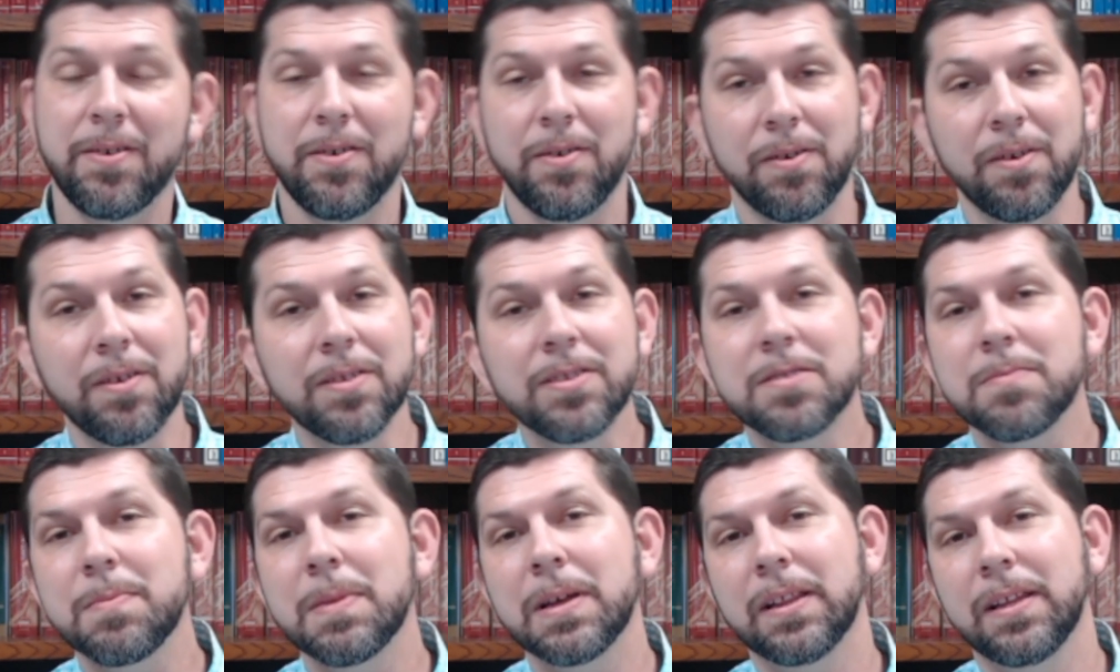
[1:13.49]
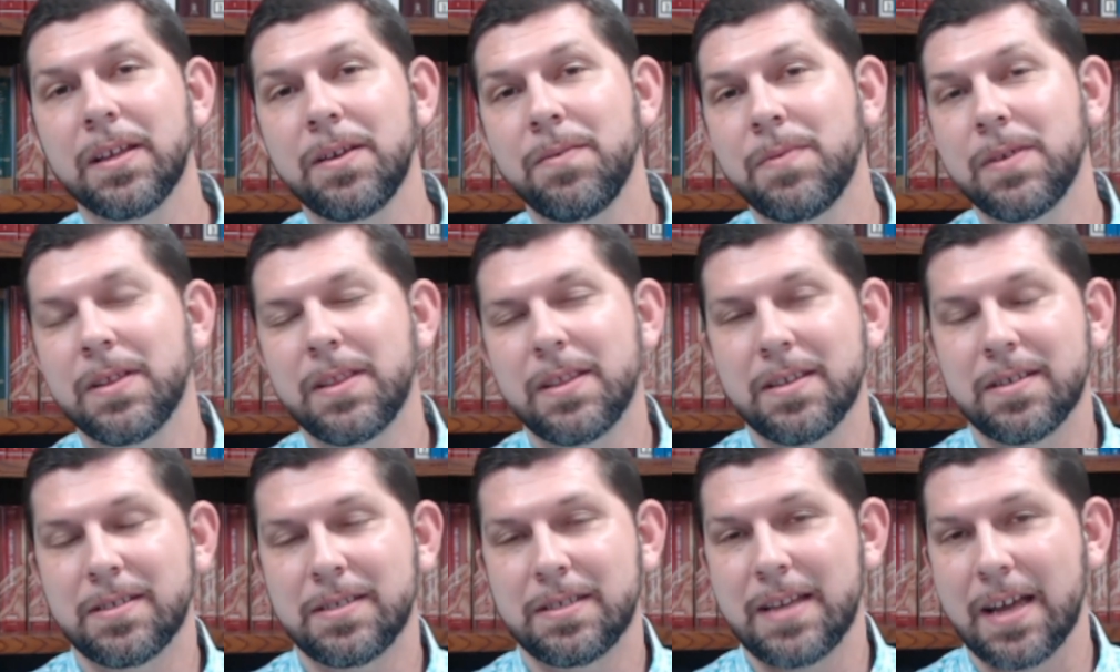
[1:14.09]
And ultimately,
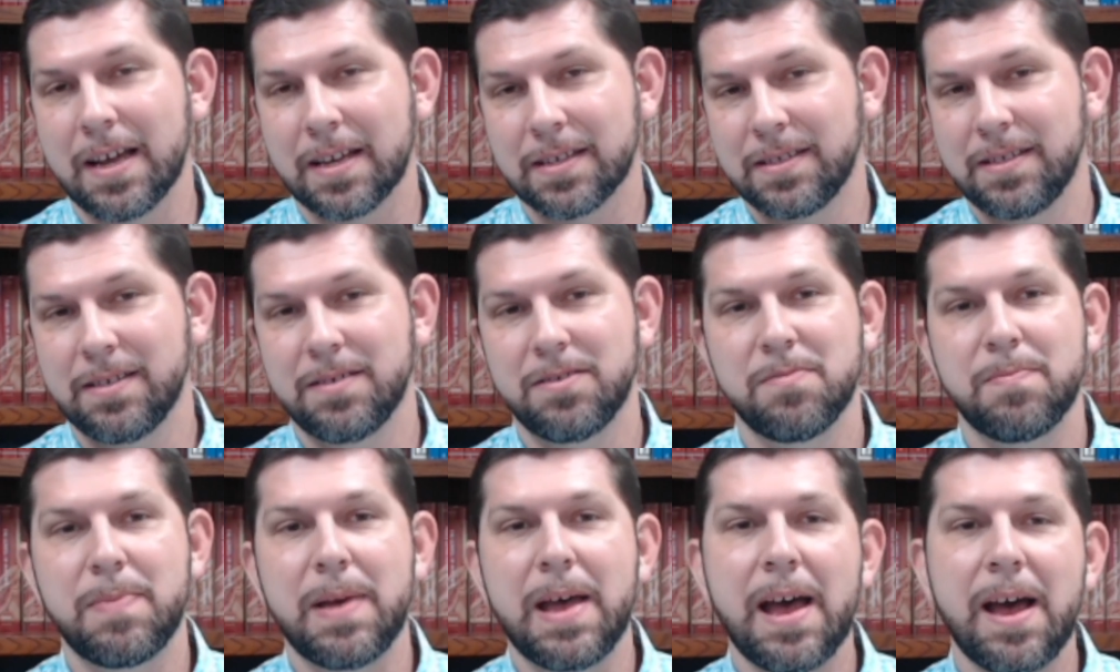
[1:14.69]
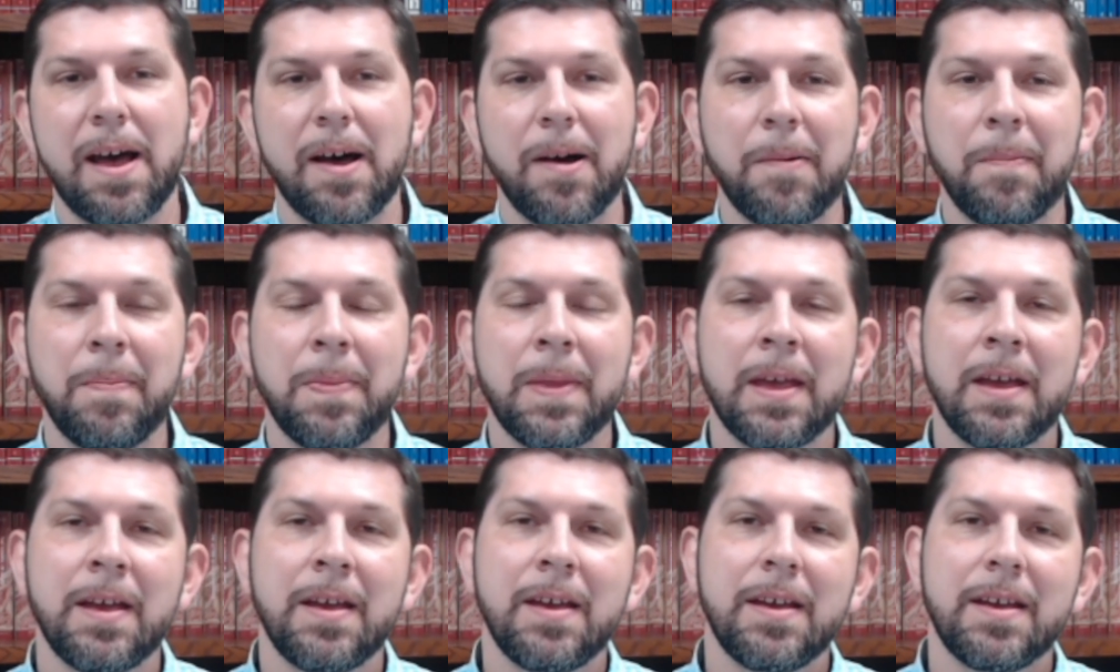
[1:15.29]
what this text is about
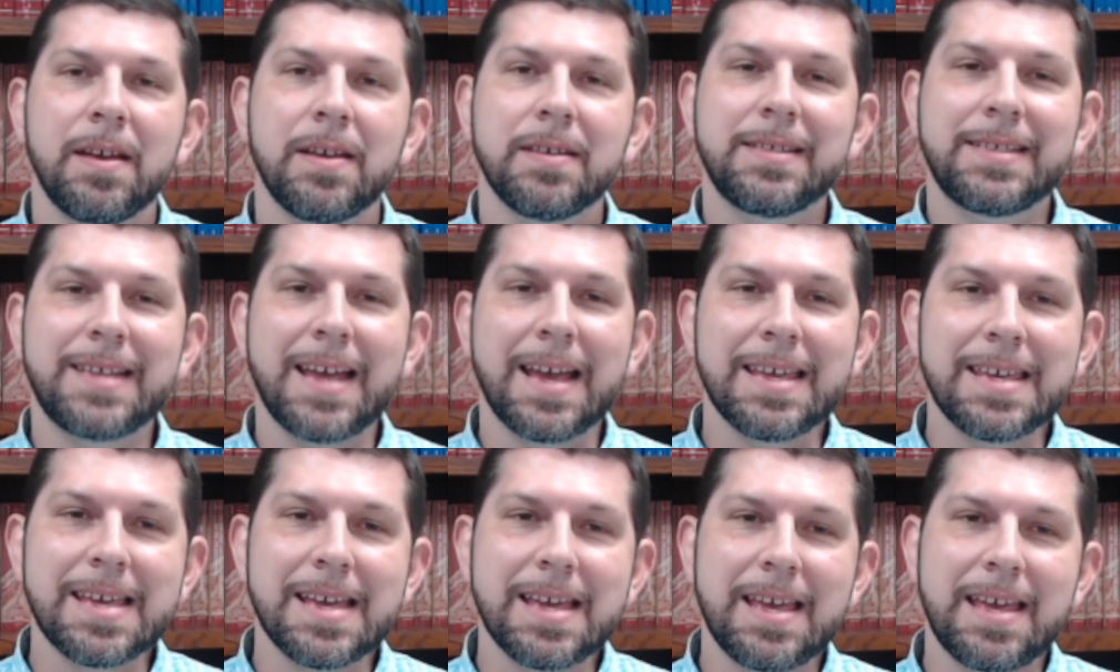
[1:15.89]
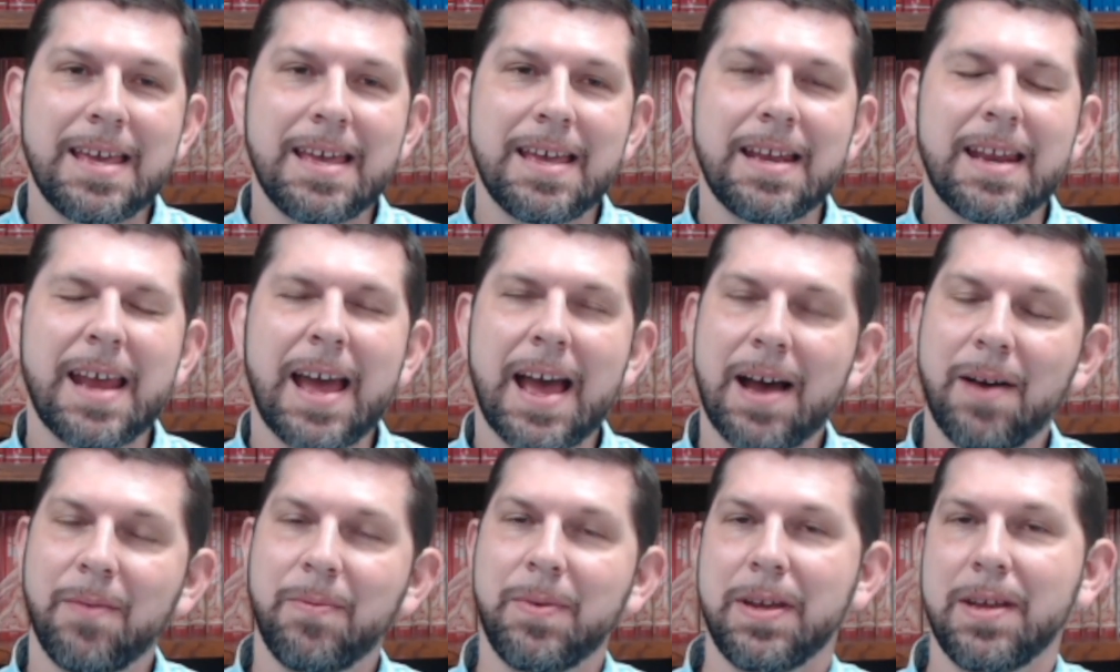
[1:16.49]
is taking heed
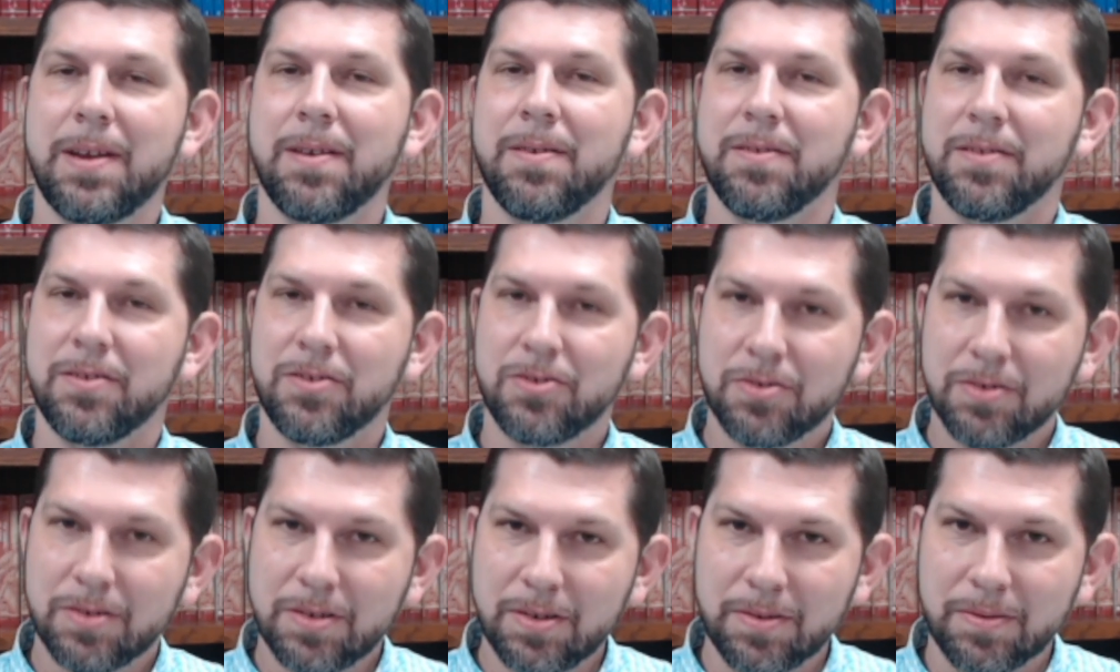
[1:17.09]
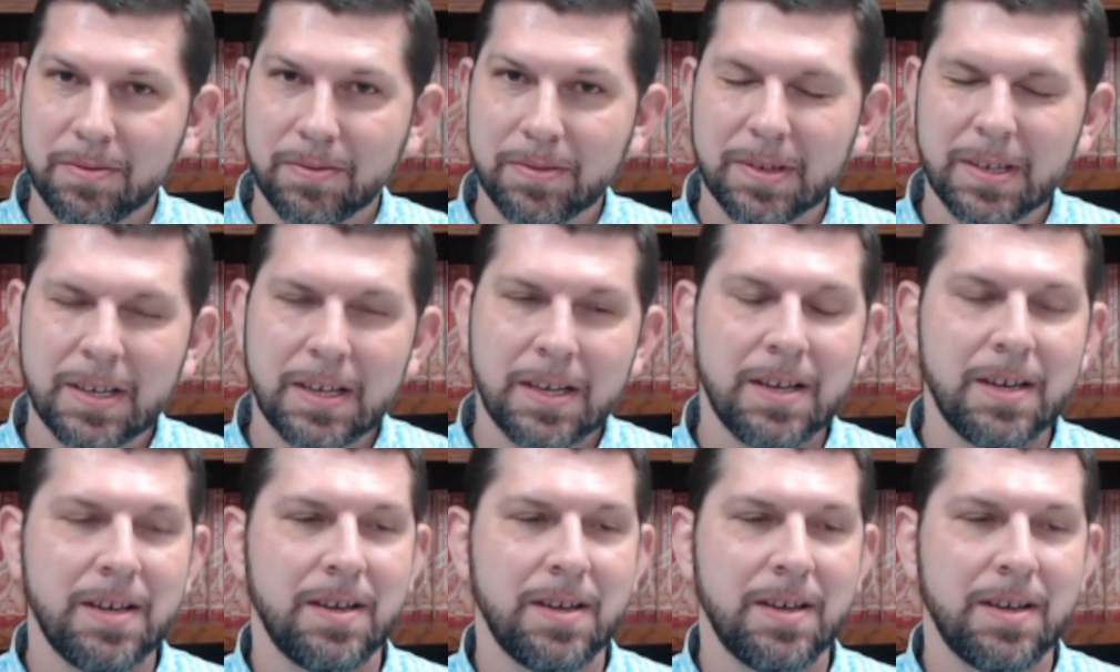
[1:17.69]
how we hear the truth.